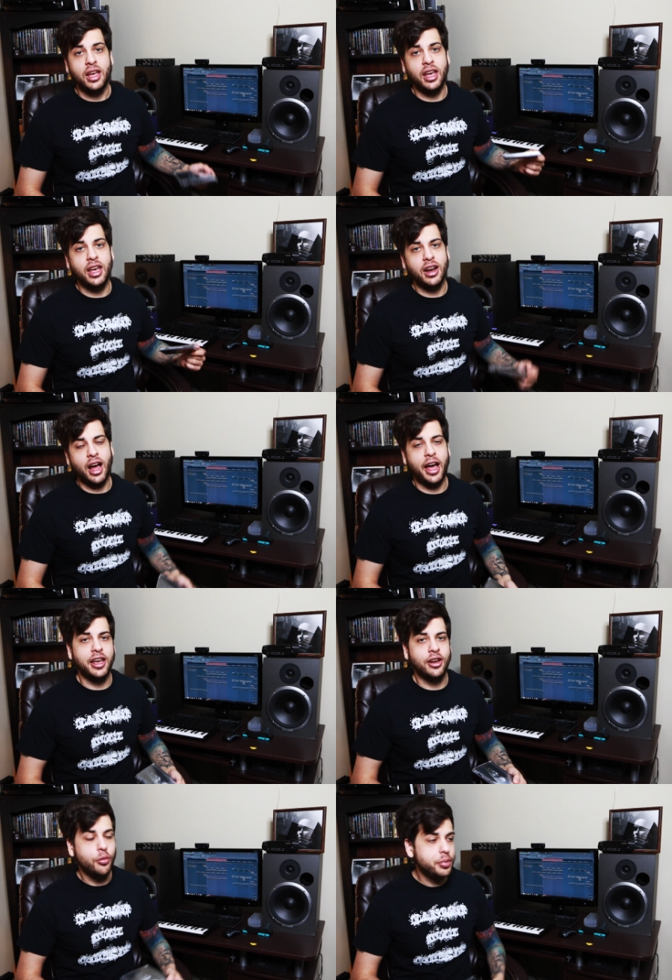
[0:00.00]
and
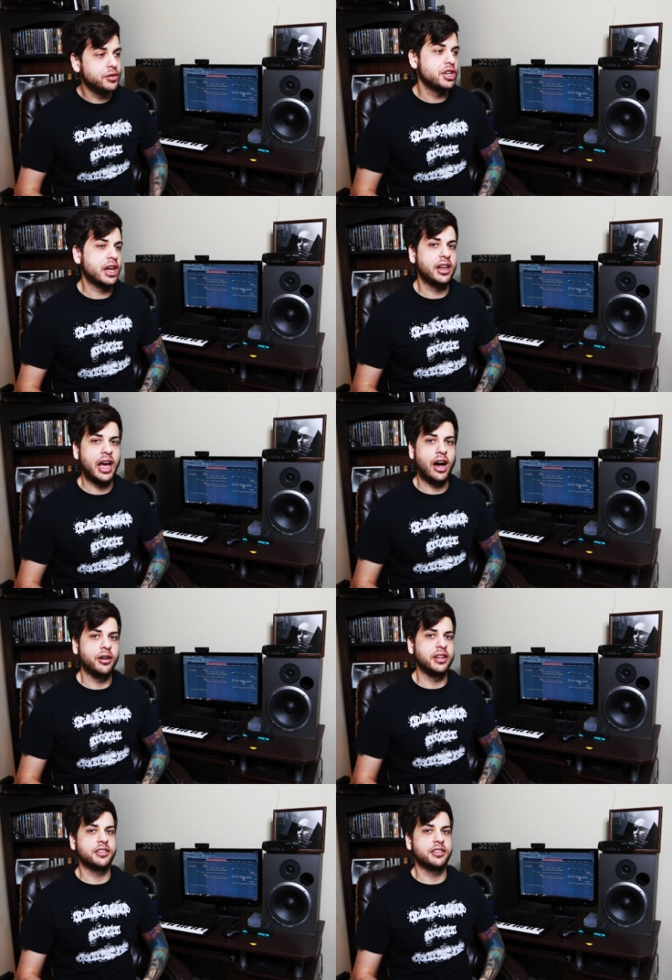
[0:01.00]
I hope you check it out.